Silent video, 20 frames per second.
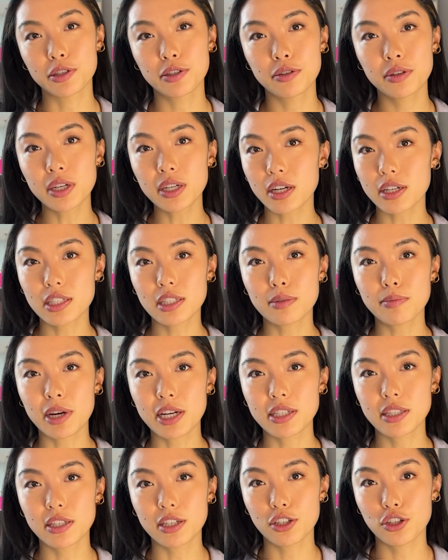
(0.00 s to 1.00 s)
so you can
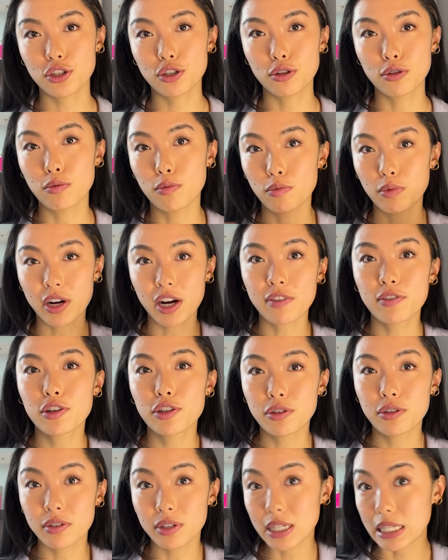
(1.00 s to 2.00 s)
customize it to
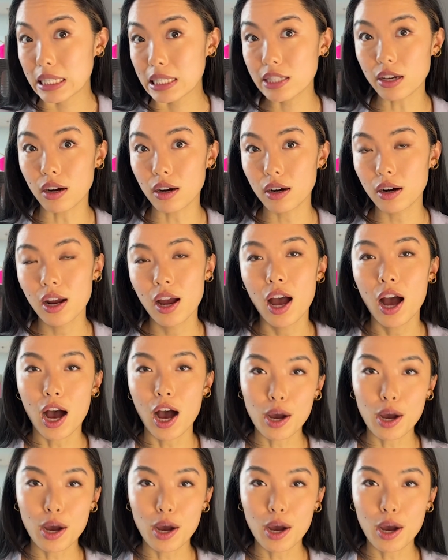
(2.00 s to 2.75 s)
whatever your needs are.